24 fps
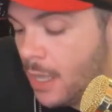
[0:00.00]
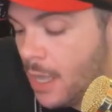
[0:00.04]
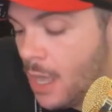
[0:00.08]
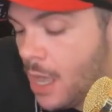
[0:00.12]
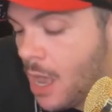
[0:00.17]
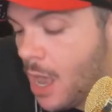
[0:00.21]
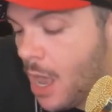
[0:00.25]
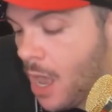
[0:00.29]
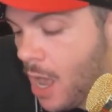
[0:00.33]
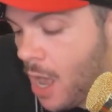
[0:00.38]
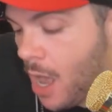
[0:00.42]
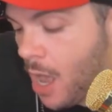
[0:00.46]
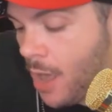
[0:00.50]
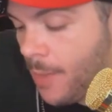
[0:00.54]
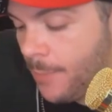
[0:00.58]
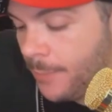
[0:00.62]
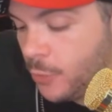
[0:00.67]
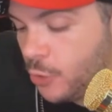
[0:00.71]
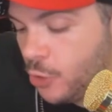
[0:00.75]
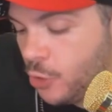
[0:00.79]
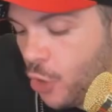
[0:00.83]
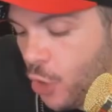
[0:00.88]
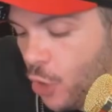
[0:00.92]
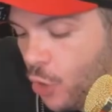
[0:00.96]

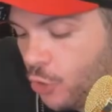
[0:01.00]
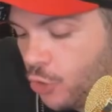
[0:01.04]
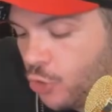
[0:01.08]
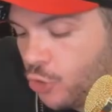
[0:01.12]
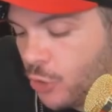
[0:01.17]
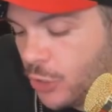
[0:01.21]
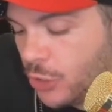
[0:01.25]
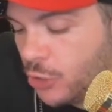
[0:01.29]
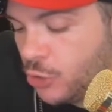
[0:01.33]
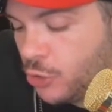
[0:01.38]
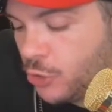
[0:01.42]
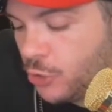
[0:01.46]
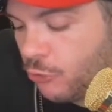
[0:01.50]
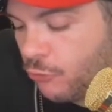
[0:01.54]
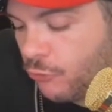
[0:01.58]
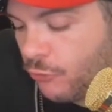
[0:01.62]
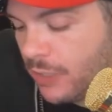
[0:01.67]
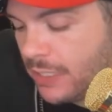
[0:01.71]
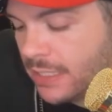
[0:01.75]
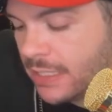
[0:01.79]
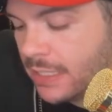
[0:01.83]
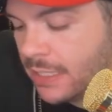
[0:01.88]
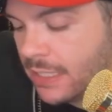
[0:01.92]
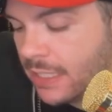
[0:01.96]
You can do the
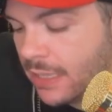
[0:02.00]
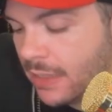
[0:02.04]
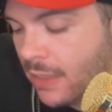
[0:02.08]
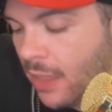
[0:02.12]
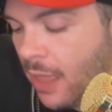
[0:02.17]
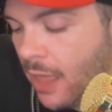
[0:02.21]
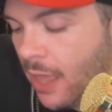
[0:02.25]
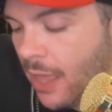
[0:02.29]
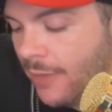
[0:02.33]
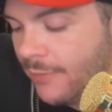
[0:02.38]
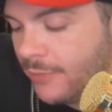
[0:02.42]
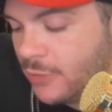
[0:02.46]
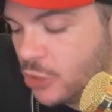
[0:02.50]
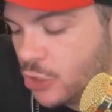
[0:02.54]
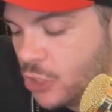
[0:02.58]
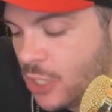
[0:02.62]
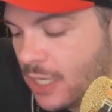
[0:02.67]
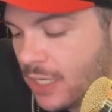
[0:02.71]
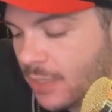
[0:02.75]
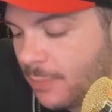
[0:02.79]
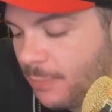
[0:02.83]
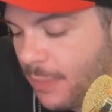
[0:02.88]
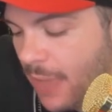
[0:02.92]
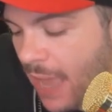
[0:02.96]
recently live
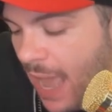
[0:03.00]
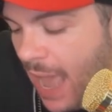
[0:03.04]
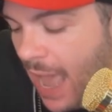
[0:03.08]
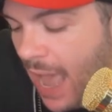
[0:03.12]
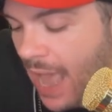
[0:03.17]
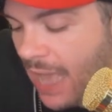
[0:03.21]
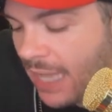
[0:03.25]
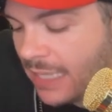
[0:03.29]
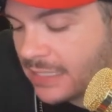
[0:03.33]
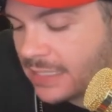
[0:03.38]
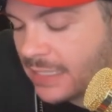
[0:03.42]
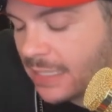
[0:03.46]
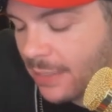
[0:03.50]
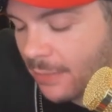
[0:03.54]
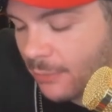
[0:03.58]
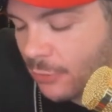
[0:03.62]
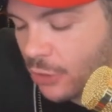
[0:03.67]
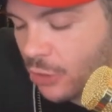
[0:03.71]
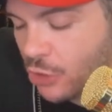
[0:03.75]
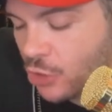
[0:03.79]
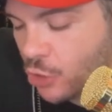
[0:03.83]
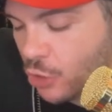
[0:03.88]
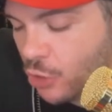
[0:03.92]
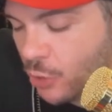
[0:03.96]
check pass, and I'm going
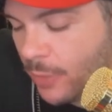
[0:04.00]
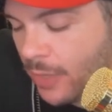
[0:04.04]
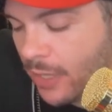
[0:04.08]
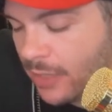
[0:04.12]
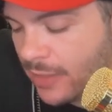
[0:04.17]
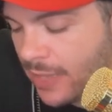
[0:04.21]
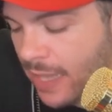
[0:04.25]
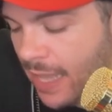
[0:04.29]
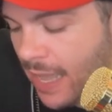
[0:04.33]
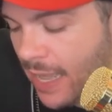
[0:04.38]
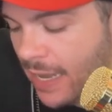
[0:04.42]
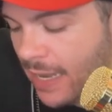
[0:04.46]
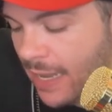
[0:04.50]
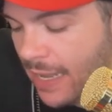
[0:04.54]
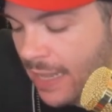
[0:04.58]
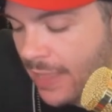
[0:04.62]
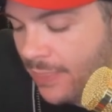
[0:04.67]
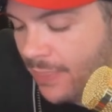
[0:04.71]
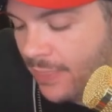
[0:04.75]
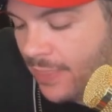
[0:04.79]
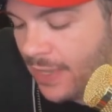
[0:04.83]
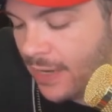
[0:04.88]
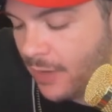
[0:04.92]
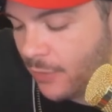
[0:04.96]
to show you about that.
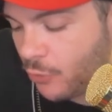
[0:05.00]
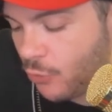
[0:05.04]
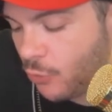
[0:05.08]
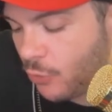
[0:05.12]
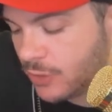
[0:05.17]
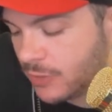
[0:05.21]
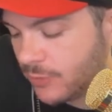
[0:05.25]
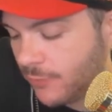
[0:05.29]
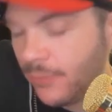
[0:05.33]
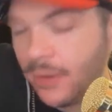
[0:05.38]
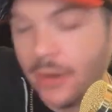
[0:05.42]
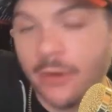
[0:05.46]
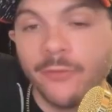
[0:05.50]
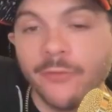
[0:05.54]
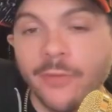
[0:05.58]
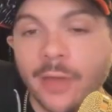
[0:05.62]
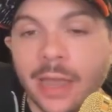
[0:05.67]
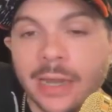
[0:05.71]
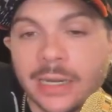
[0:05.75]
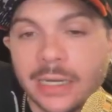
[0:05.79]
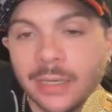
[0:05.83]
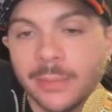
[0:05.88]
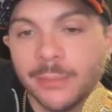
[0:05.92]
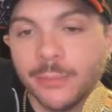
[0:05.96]
And then, of course,
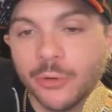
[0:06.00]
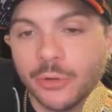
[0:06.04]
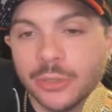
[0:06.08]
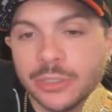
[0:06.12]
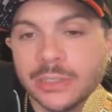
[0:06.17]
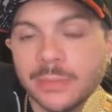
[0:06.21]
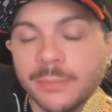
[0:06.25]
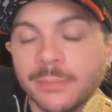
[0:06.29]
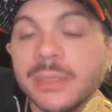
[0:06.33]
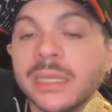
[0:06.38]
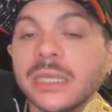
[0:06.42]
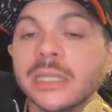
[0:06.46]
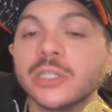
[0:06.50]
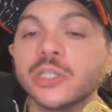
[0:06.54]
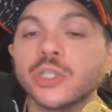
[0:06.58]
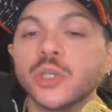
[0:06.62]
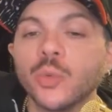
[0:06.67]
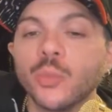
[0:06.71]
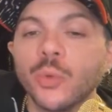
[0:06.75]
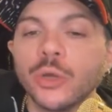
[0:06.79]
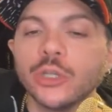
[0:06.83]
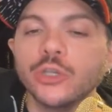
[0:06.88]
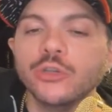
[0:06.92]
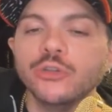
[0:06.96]
verified in-person meet. So
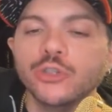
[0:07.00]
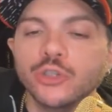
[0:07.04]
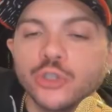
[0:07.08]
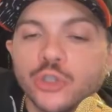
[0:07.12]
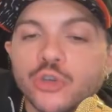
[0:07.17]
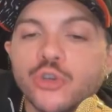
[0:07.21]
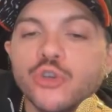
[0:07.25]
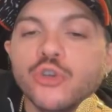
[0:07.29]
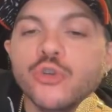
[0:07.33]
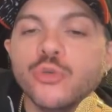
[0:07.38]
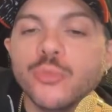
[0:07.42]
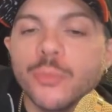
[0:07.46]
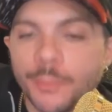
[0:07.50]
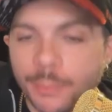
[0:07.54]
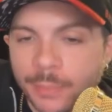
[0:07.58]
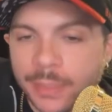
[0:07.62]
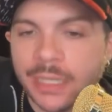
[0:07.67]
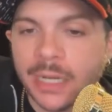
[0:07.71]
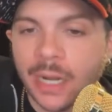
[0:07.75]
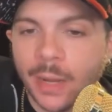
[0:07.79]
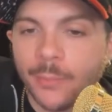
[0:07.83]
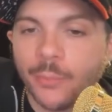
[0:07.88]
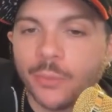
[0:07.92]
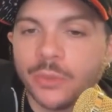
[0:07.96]
when you do meet
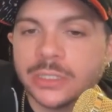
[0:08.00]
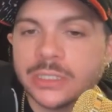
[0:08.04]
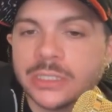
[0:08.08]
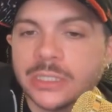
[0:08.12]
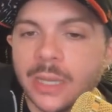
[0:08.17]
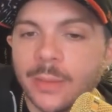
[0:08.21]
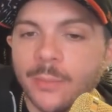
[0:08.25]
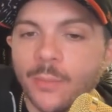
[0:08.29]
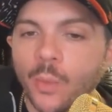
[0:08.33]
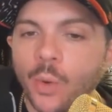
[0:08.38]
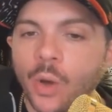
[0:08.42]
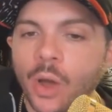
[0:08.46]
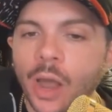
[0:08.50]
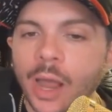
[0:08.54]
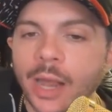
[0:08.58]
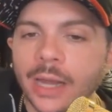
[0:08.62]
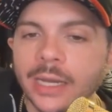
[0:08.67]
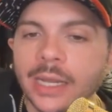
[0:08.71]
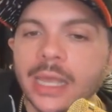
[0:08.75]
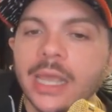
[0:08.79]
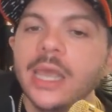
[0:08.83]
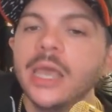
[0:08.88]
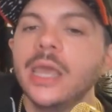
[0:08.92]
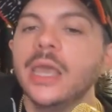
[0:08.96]
up with someone
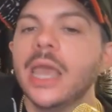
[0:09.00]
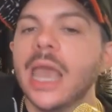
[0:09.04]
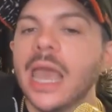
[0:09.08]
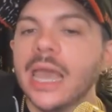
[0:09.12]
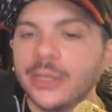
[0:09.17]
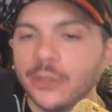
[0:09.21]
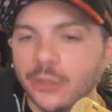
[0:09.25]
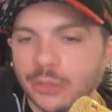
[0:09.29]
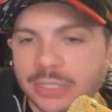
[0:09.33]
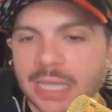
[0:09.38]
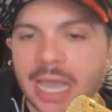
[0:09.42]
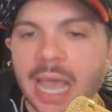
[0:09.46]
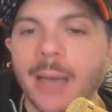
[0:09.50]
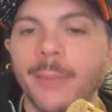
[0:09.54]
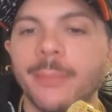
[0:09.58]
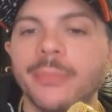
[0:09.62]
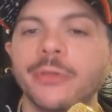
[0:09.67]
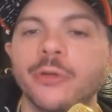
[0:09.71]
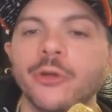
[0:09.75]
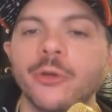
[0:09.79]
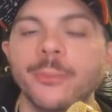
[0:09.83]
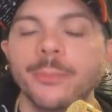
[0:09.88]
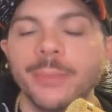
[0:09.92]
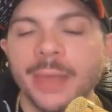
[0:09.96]
and you tap
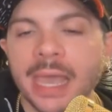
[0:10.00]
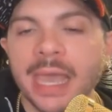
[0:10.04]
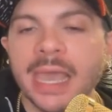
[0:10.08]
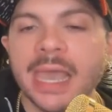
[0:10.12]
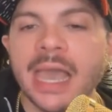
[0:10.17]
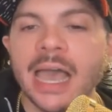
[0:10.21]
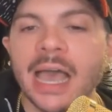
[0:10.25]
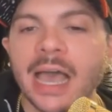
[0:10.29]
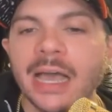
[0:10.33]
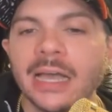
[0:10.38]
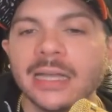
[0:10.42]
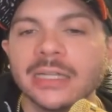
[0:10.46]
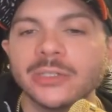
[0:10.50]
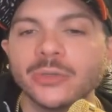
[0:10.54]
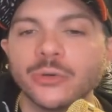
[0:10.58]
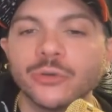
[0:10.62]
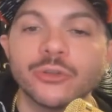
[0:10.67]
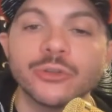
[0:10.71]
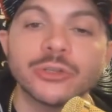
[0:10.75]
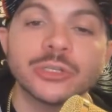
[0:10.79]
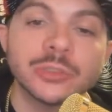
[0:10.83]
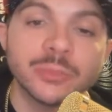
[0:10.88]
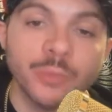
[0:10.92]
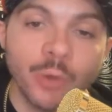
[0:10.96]
their band or
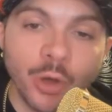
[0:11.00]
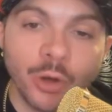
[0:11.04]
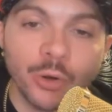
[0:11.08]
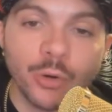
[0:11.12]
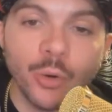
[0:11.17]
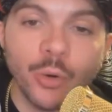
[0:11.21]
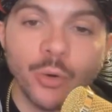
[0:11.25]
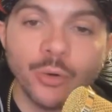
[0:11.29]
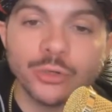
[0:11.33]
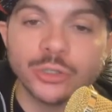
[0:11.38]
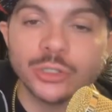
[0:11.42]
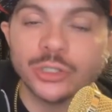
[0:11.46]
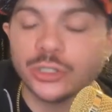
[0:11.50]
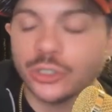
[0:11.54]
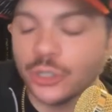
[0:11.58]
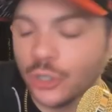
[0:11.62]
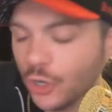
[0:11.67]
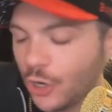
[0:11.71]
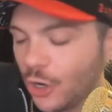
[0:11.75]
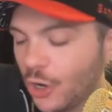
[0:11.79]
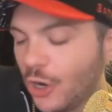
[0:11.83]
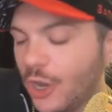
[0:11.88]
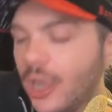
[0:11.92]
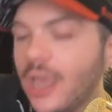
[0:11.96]
their smart
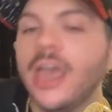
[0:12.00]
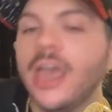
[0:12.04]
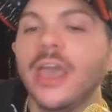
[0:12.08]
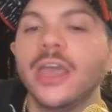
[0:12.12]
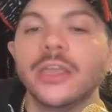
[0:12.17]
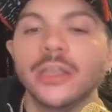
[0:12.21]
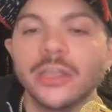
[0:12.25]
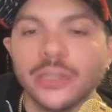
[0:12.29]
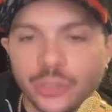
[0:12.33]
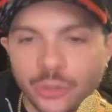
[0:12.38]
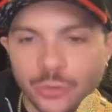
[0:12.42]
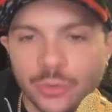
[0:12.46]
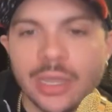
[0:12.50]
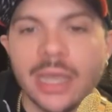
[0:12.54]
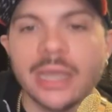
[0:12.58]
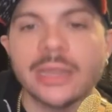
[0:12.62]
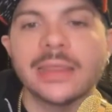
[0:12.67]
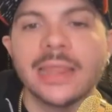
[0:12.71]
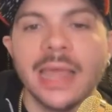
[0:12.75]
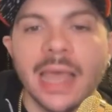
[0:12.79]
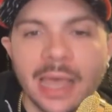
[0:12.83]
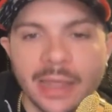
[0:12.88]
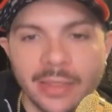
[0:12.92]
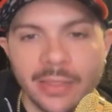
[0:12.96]
holster, you get
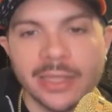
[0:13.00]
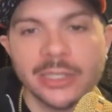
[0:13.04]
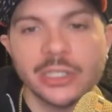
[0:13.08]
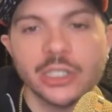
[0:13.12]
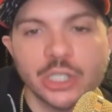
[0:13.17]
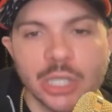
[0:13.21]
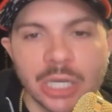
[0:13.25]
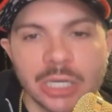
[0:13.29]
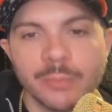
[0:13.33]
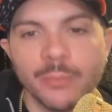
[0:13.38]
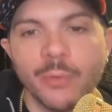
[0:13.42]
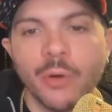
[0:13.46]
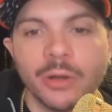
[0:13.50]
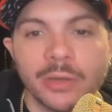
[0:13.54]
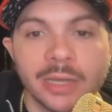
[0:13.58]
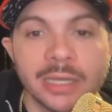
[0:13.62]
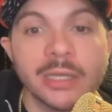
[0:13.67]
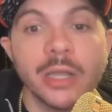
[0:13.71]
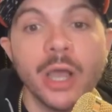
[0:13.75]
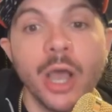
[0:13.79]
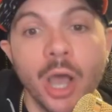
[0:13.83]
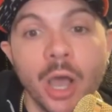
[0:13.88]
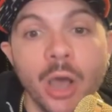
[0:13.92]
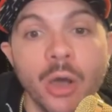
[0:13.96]
that like check mark, like,
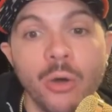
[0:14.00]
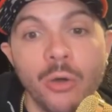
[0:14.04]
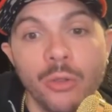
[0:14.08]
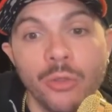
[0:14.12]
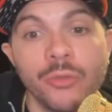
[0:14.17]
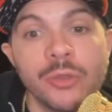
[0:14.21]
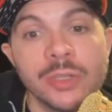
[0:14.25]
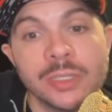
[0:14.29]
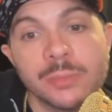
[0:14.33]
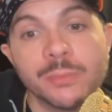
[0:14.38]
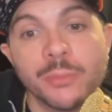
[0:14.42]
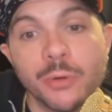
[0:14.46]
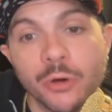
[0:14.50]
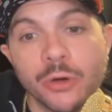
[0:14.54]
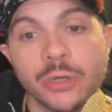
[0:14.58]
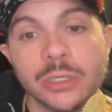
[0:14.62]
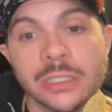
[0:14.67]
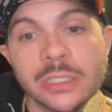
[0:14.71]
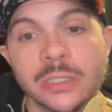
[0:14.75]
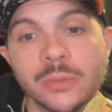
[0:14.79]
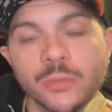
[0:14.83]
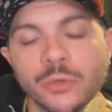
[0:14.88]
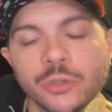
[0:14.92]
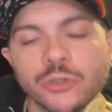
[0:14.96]
oh, this
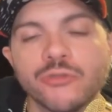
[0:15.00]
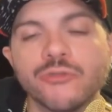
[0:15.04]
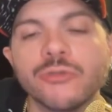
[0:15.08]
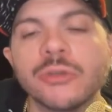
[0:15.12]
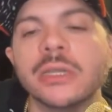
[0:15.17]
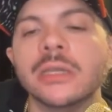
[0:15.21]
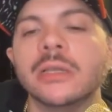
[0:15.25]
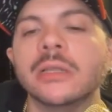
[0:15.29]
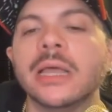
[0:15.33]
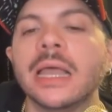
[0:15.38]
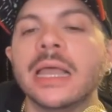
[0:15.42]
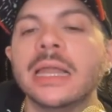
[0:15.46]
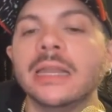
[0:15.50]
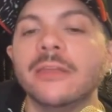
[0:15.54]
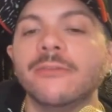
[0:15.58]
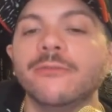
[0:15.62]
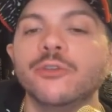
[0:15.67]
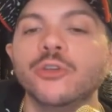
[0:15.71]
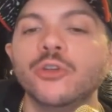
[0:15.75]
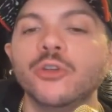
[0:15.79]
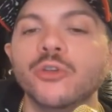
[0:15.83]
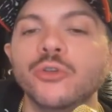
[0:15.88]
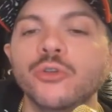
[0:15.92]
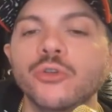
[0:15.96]
person was real. And if
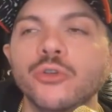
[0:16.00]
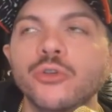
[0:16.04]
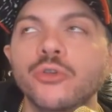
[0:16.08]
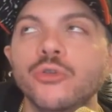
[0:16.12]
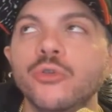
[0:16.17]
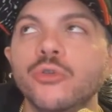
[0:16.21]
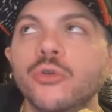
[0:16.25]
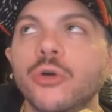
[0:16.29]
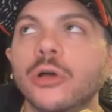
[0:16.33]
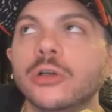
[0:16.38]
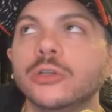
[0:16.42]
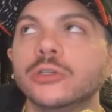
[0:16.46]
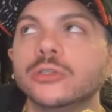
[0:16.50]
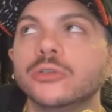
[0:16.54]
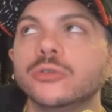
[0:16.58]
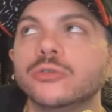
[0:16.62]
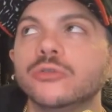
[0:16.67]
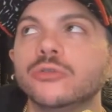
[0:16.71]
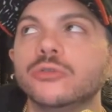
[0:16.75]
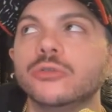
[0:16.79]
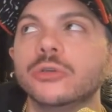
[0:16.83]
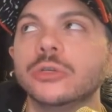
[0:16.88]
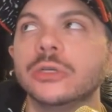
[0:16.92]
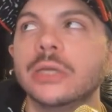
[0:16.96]
you
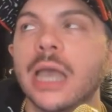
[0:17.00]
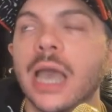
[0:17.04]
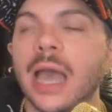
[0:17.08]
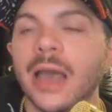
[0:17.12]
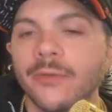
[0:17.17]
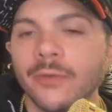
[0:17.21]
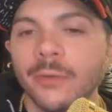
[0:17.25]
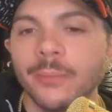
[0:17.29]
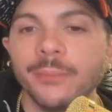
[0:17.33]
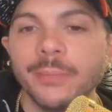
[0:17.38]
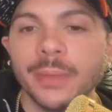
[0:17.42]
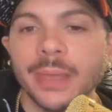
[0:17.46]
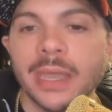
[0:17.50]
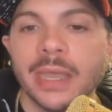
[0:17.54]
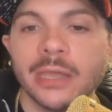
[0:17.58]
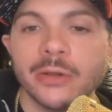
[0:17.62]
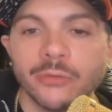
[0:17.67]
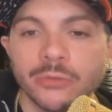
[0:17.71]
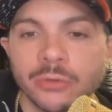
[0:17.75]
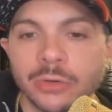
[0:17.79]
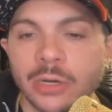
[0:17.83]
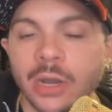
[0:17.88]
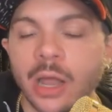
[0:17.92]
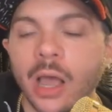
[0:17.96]
have a band or
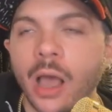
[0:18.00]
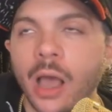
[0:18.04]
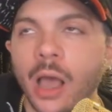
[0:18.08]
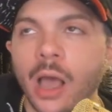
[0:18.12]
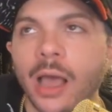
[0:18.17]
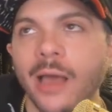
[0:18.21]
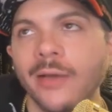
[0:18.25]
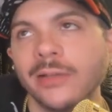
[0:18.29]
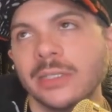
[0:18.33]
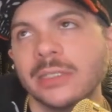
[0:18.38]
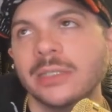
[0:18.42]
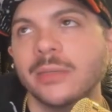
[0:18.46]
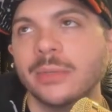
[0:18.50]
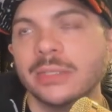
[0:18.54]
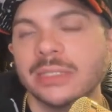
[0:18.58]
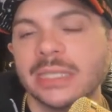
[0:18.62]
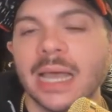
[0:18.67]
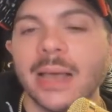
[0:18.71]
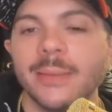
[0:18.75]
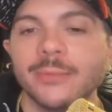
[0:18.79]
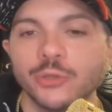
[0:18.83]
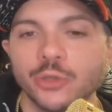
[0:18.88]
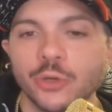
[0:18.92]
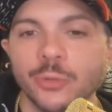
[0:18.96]
not, obviously someone taps your